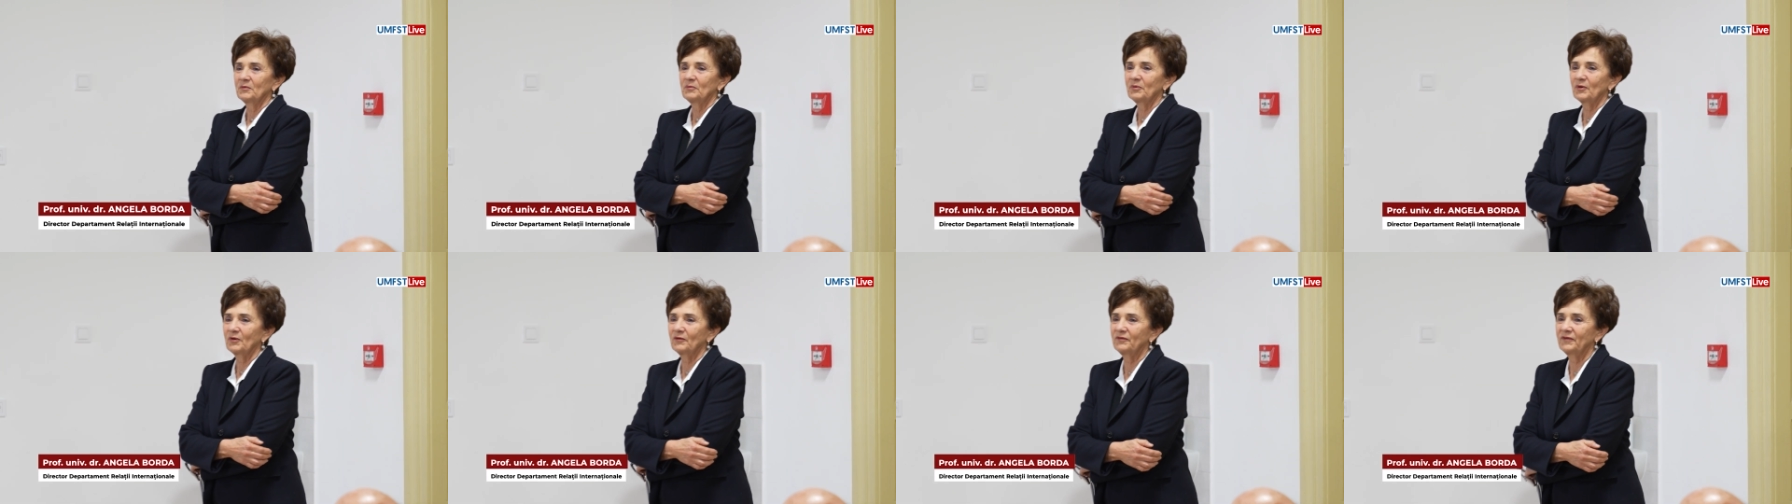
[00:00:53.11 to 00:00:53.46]

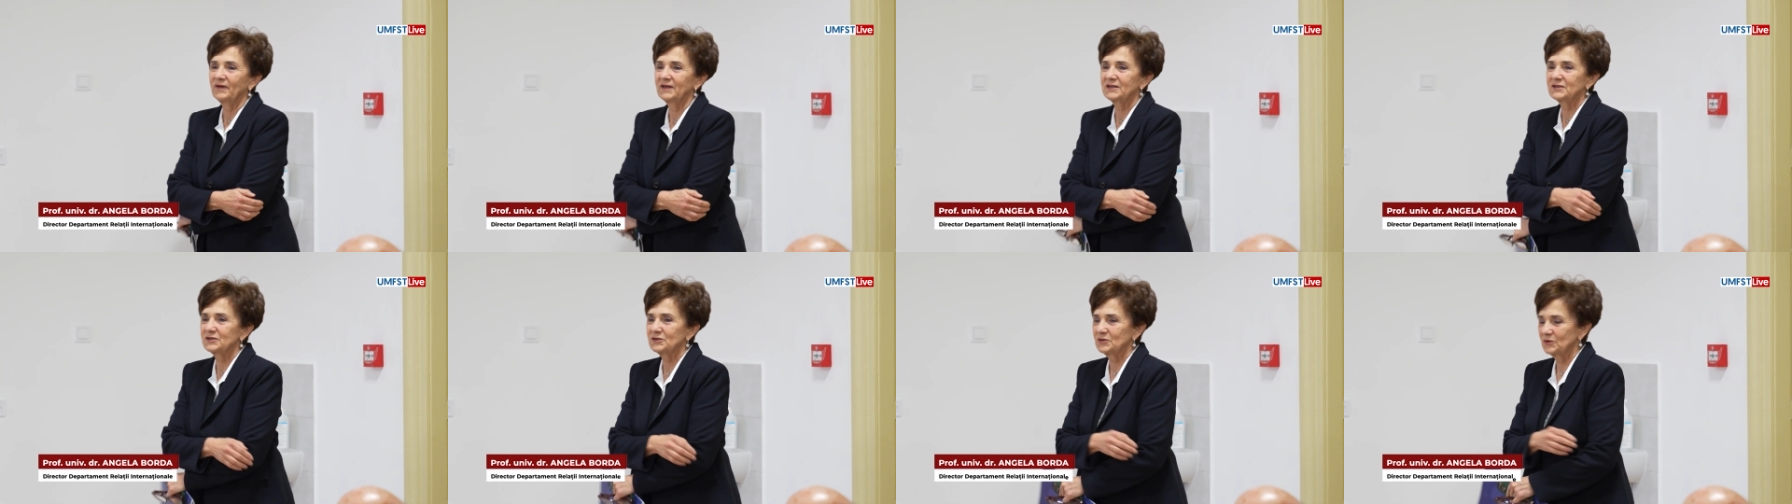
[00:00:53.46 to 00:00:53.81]

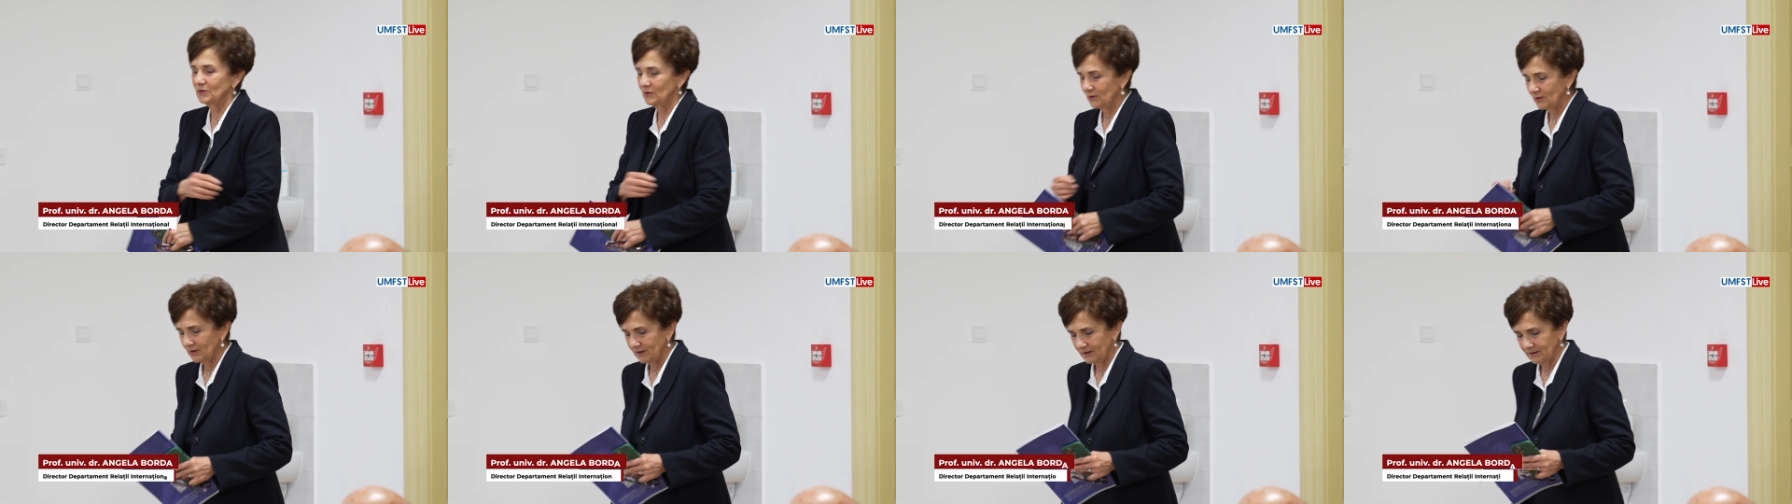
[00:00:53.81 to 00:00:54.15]

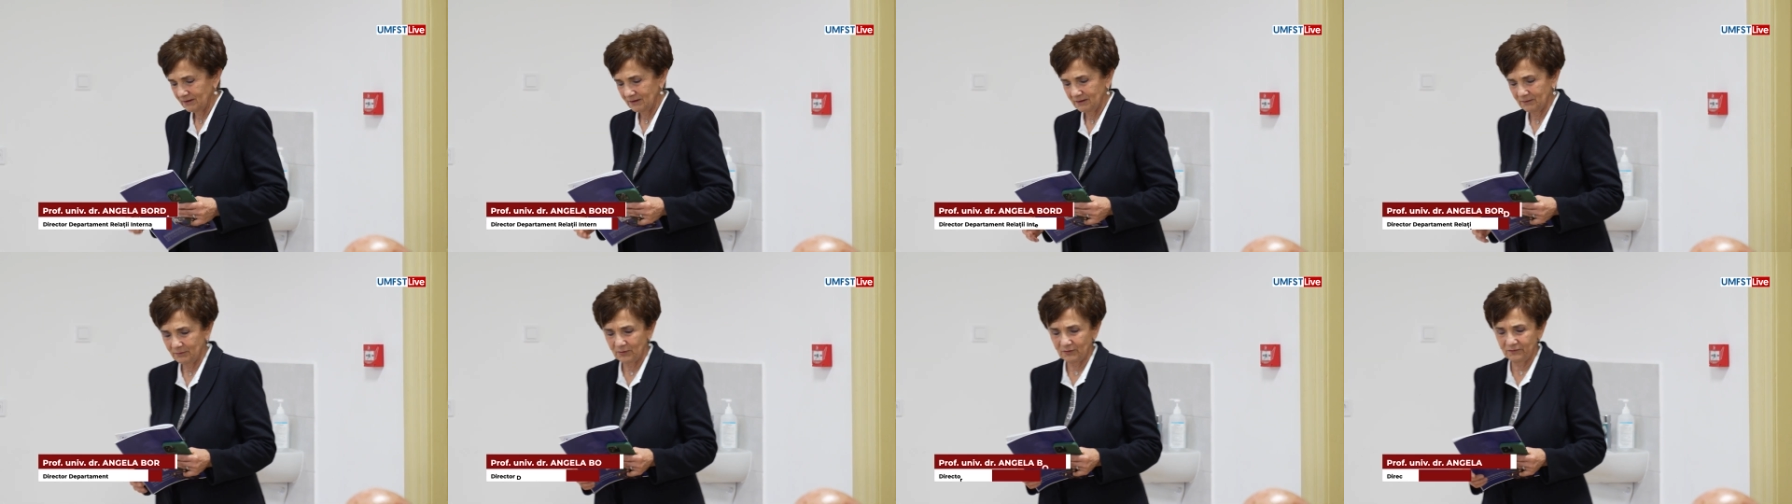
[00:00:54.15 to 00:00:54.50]

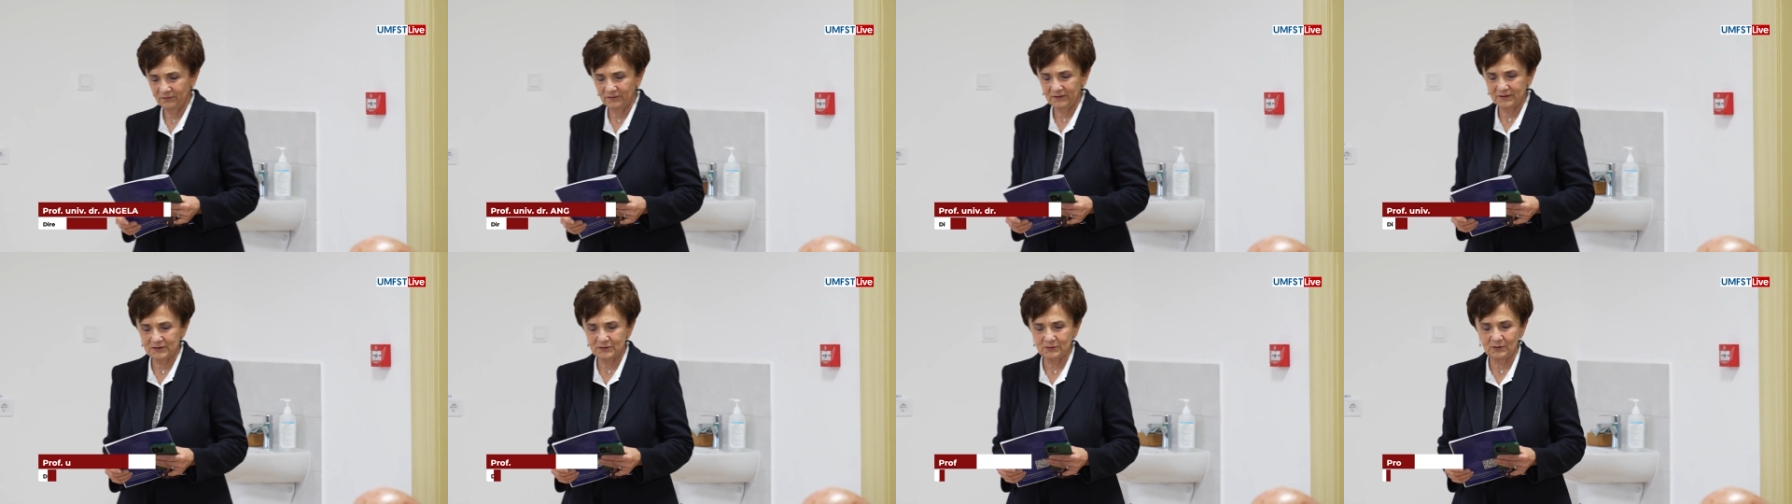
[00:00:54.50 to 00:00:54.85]

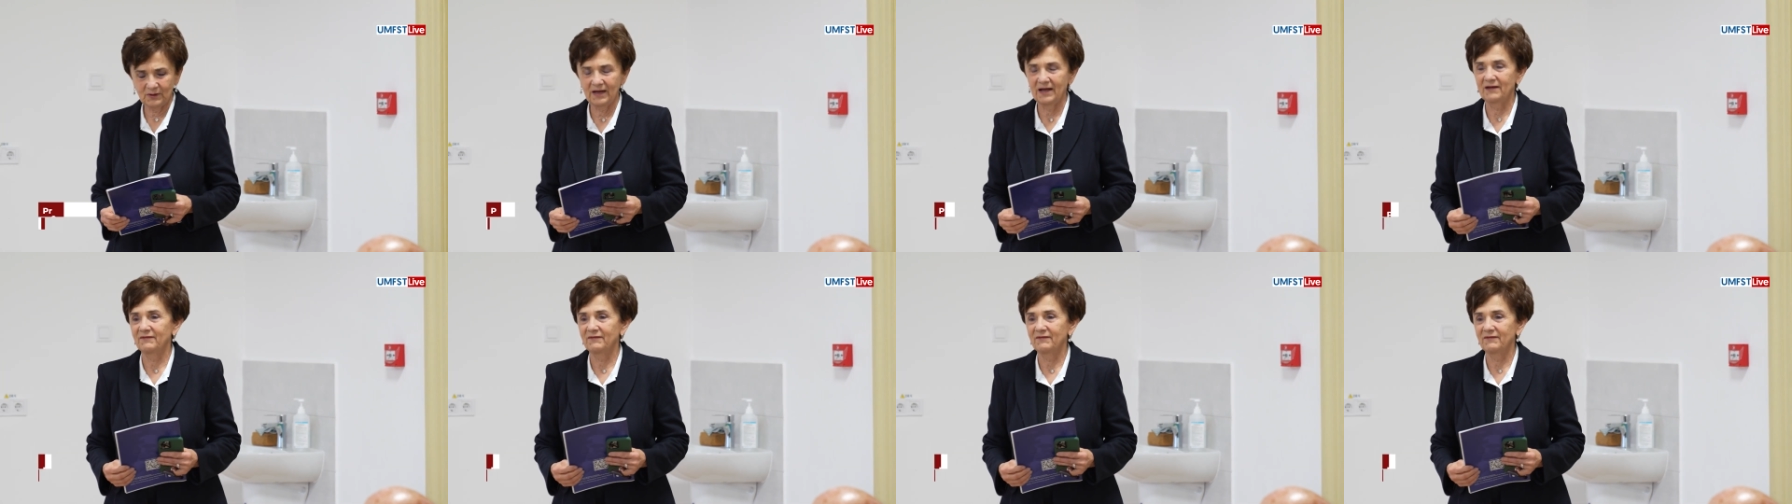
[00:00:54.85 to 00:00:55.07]
Professor